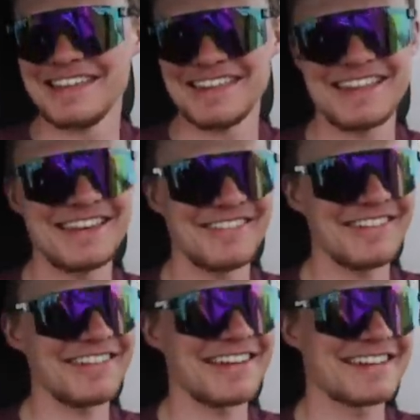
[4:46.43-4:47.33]
and then you
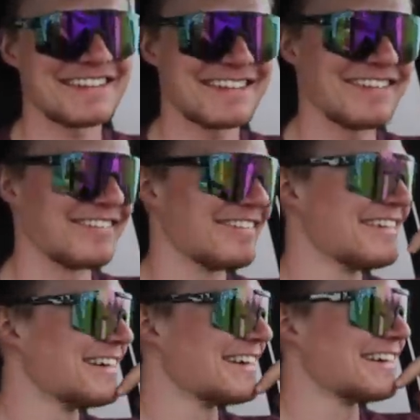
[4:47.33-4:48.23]
realized, oh,
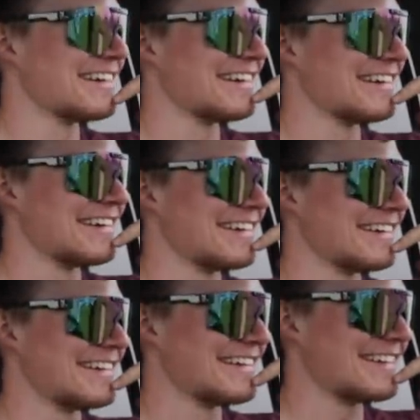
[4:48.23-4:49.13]

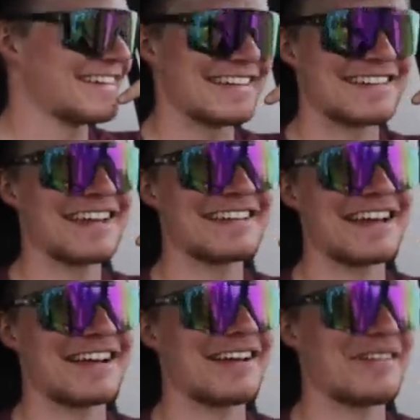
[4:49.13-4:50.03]
that's not
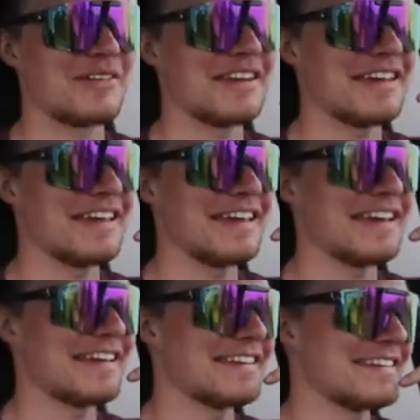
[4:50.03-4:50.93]
that common.
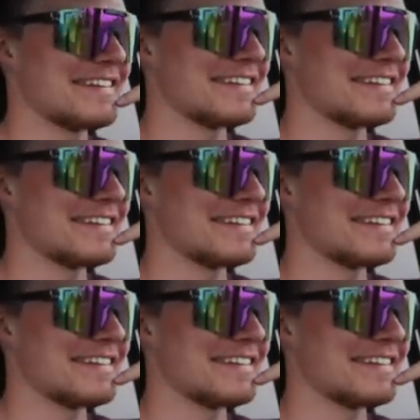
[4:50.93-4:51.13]
And